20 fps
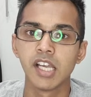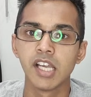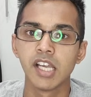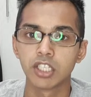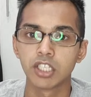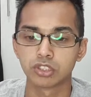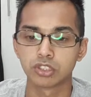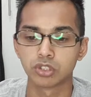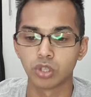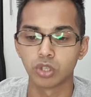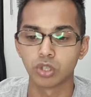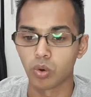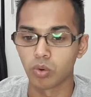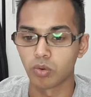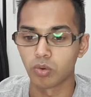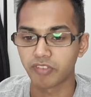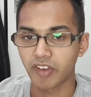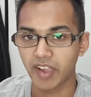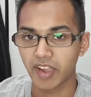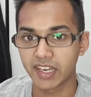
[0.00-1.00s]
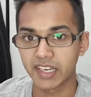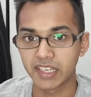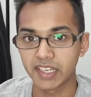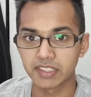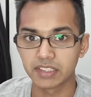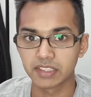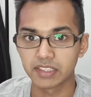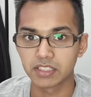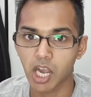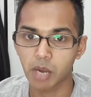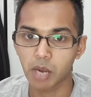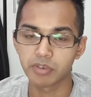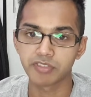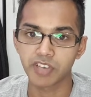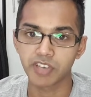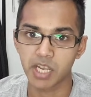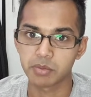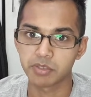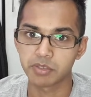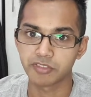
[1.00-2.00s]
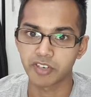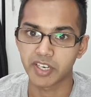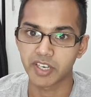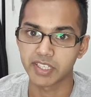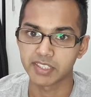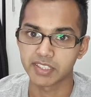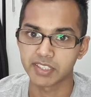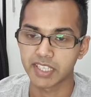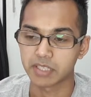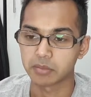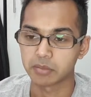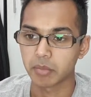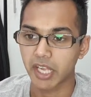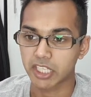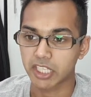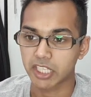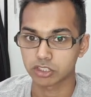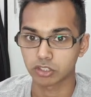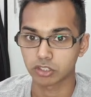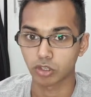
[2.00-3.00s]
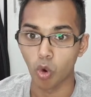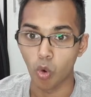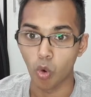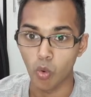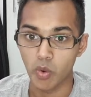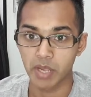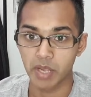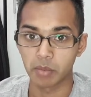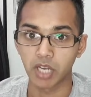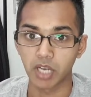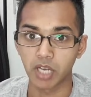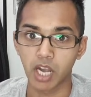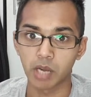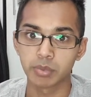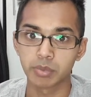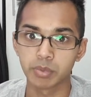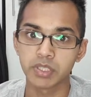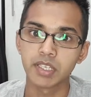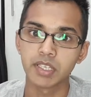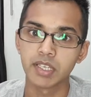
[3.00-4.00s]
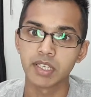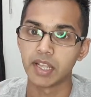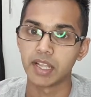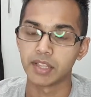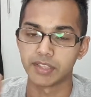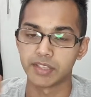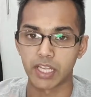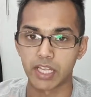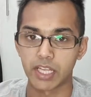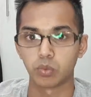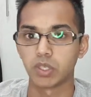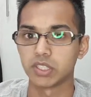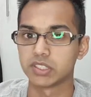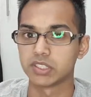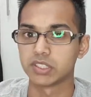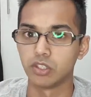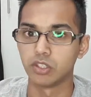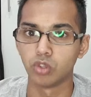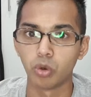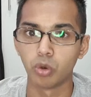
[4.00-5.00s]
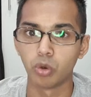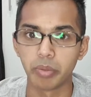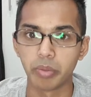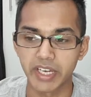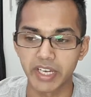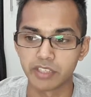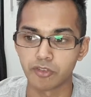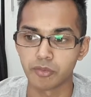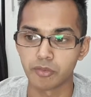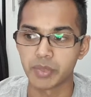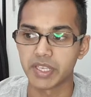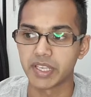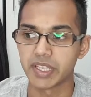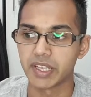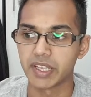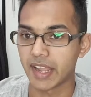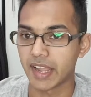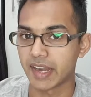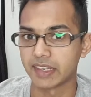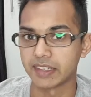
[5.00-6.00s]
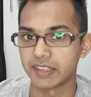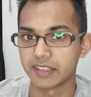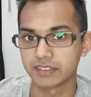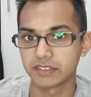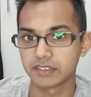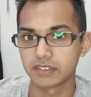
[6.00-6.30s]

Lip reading: So finding carbon fiber vinyl that matched OEM carbon, that was a no-brainer for me. And